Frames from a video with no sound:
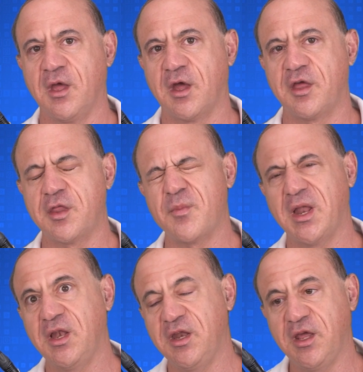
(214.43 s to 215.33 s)
And then we
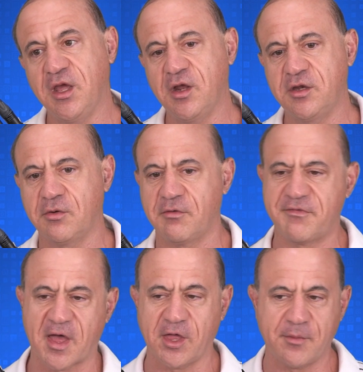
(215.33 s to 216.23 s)
need to
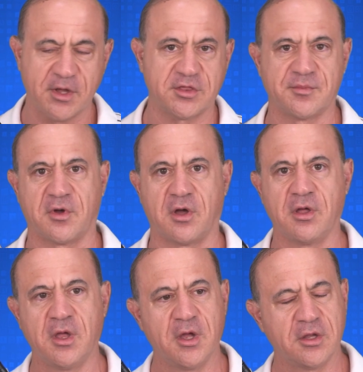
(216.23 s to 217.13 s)
evaluate them
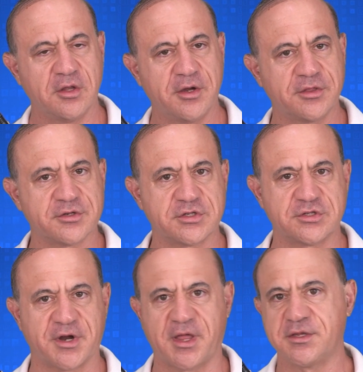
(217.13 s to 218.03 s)
all, look at their
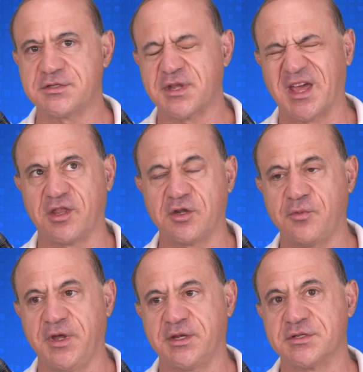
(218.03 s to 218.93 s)
strengths and their
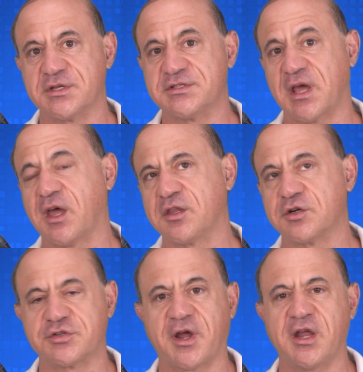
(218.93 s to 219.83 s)
weaknesses and their
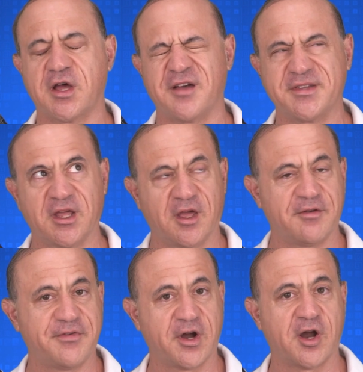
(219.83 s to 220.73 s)
trade-offs,
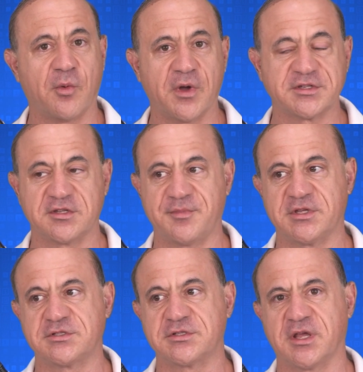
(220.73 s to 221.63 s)
and figure out what's in the
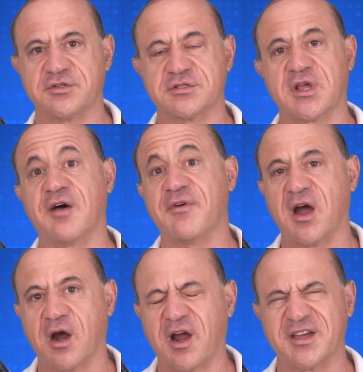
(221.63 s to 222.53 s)
best interest of
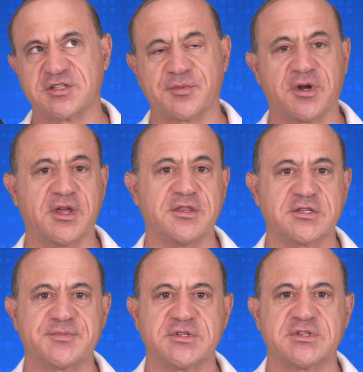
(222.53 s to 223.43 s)
our customer in this
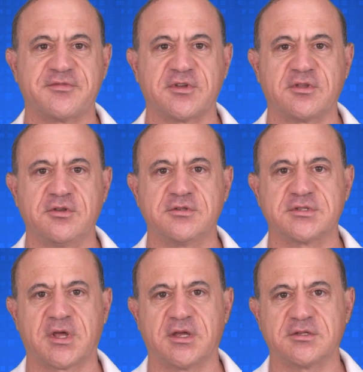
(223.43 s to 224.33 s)
specific use
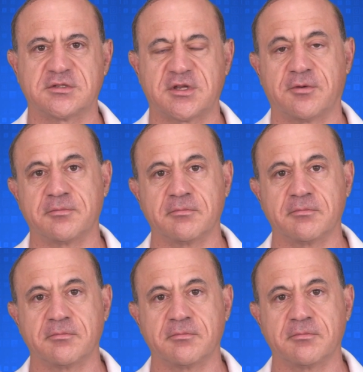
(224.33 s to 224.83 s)
case. So